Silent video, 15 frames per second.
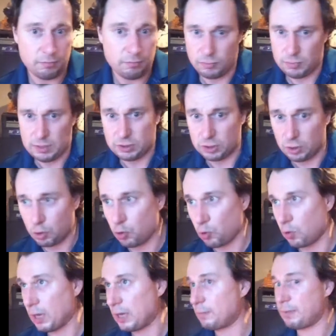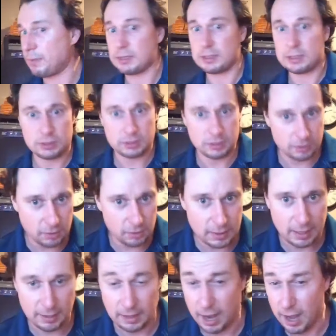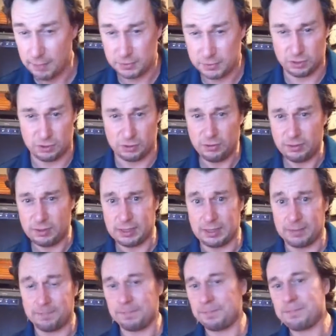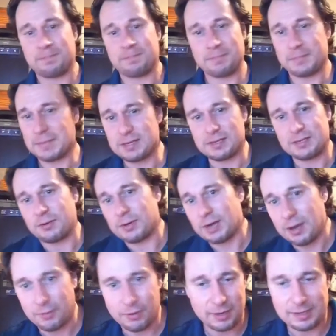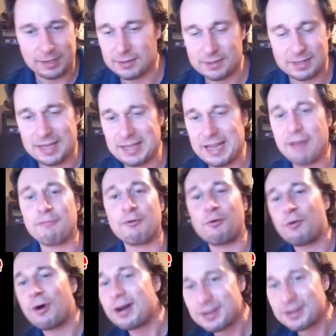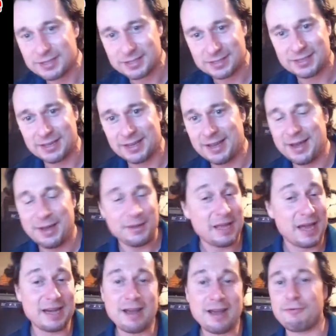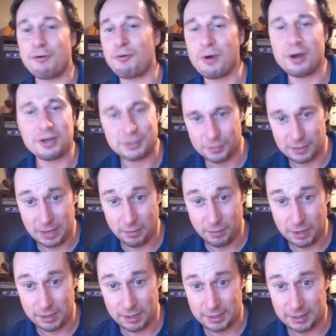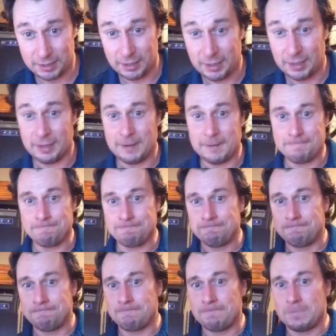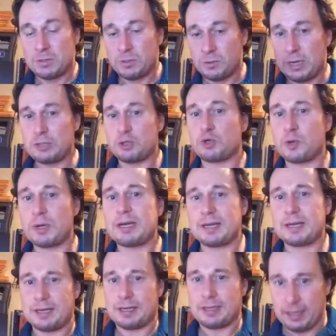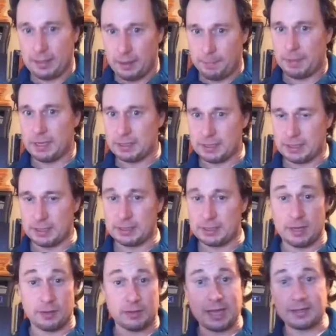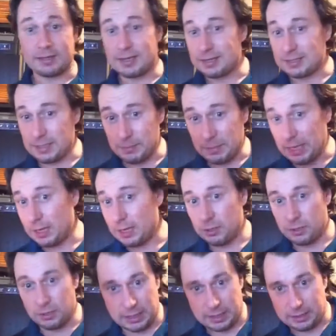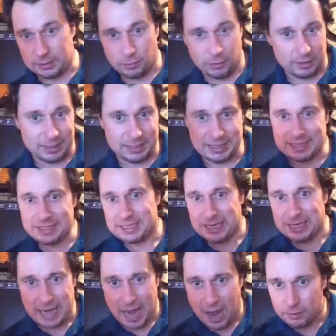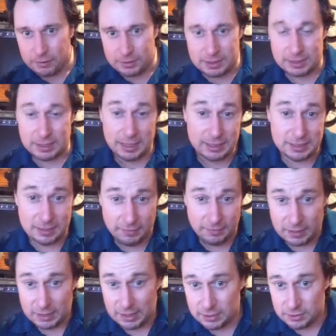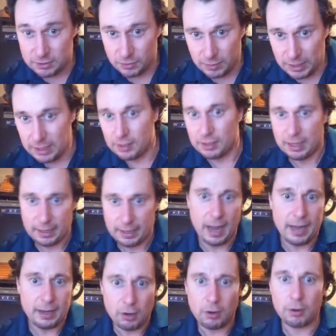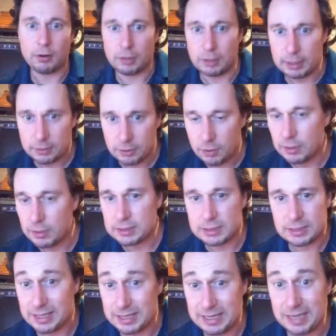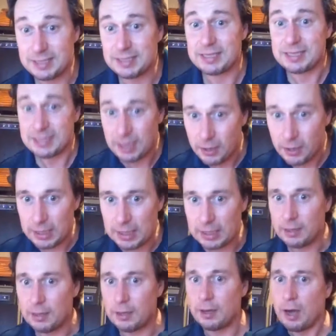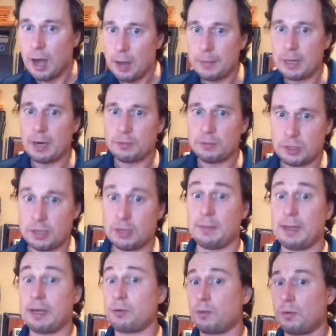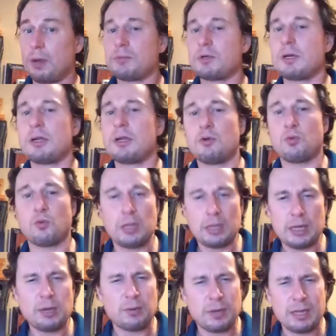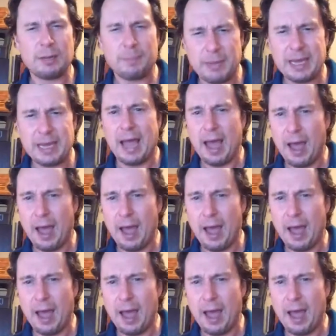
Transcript: It's a great business to do that. Absolutely. That's not what I want. That never was what I wanted. So I treated it like a business. Now that doesn't mean you need to work 16 hours a day, 7 days a week like I currently do. It's not necessary. I mean, I'm trying to do really, really big,